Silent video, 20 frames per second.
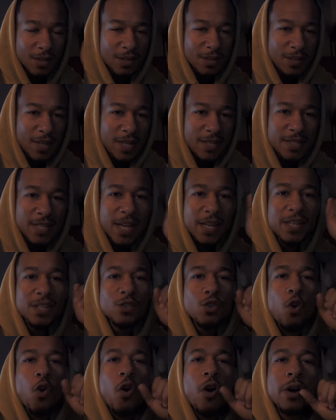they take
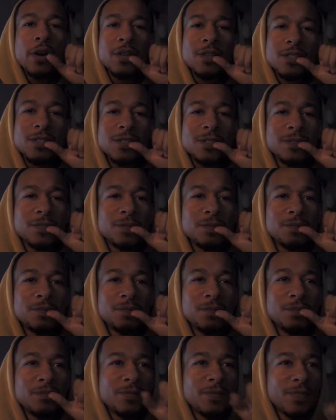his orders,
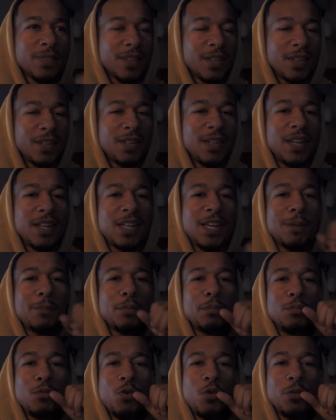and they keep
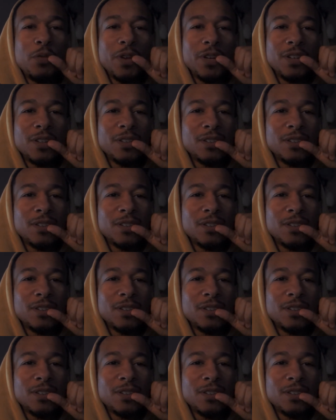it moving.